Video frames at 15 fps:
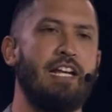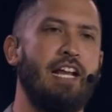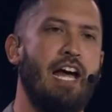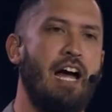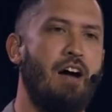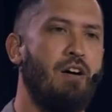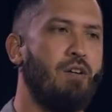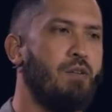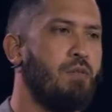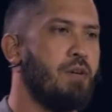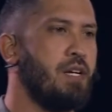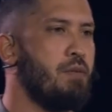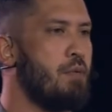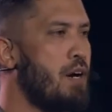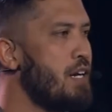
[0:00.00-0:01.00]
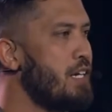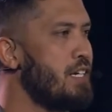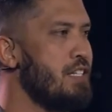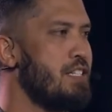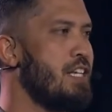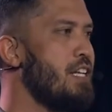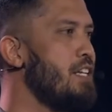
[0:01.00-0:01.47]
and how we want to
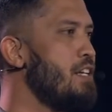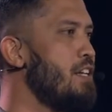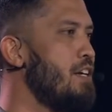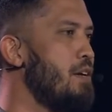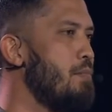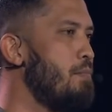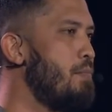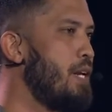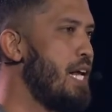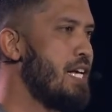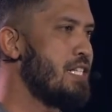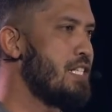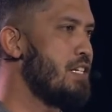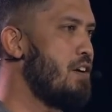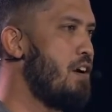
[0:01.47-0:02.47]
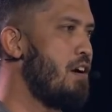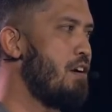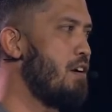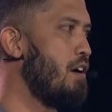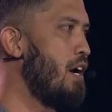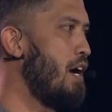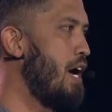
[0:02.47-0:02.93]
continue to bless and
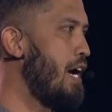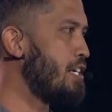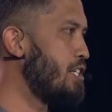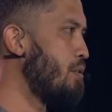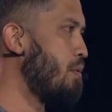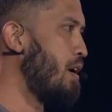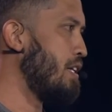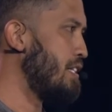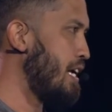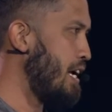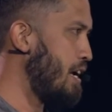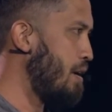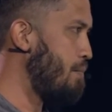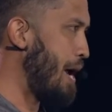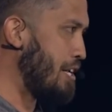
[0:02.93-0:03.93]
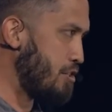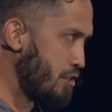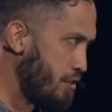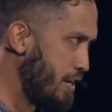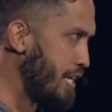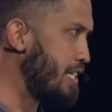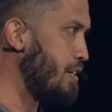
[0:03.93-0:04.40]
honor, I actually wanted to,
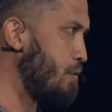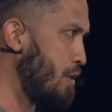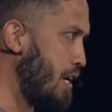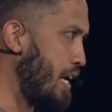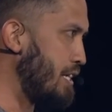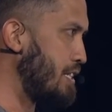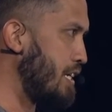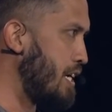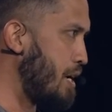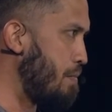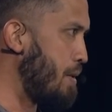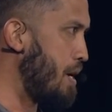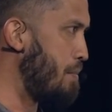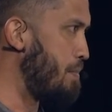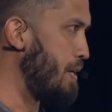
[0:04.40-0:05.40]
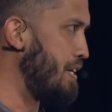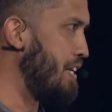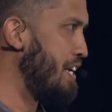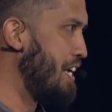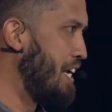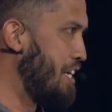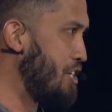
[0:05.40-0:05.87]
Pastor Creighton would like to come up
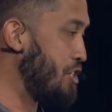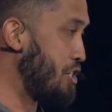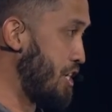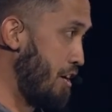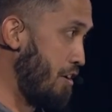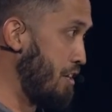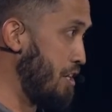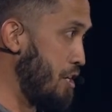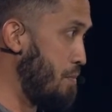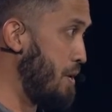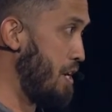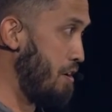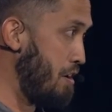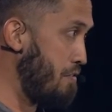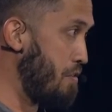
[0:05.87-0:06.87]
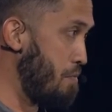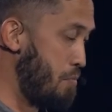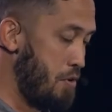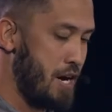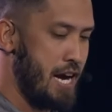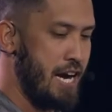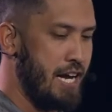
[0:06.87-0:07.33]
and just share a little bit or even
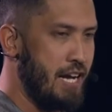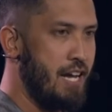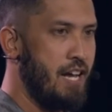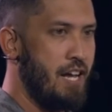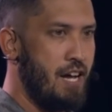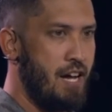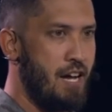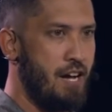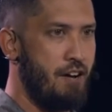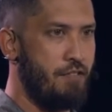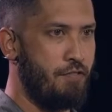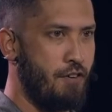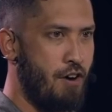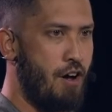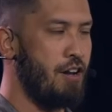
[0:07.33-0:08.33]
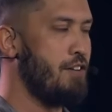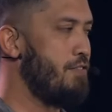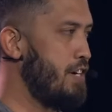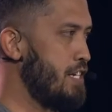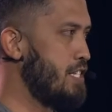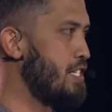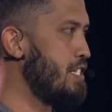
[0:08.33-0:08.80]
pray for all
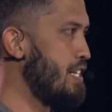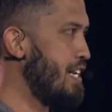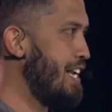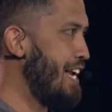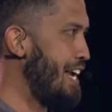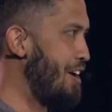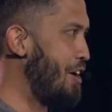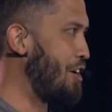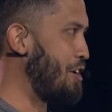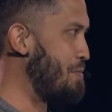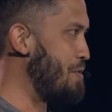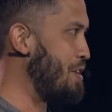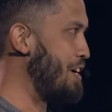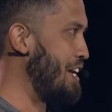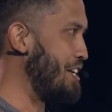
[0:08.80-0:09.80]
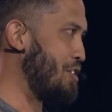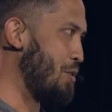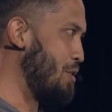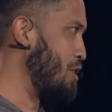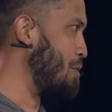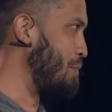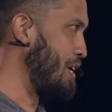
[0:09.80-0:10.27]
of us and our community. And
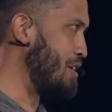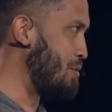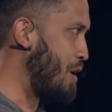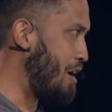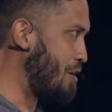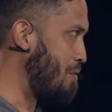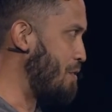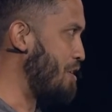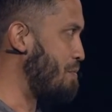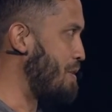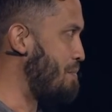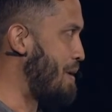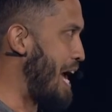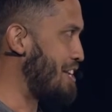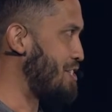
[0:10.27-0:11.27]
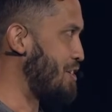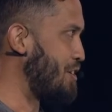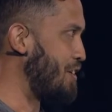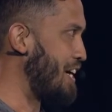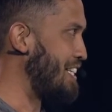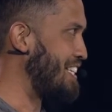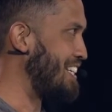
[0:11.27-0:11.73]
so would you please welcome with me Pastor
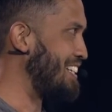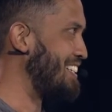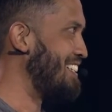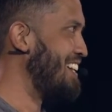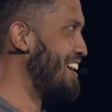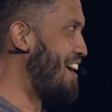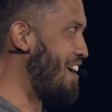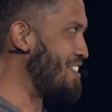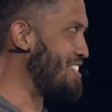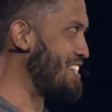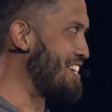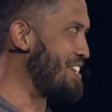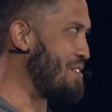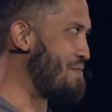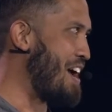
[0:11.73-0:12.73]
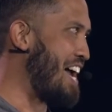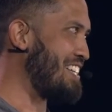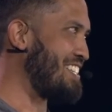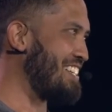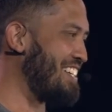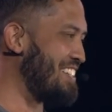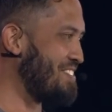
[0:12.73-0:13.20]
Creighton, our senior
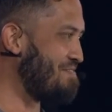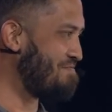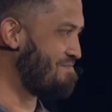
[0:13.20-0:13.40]
pastor.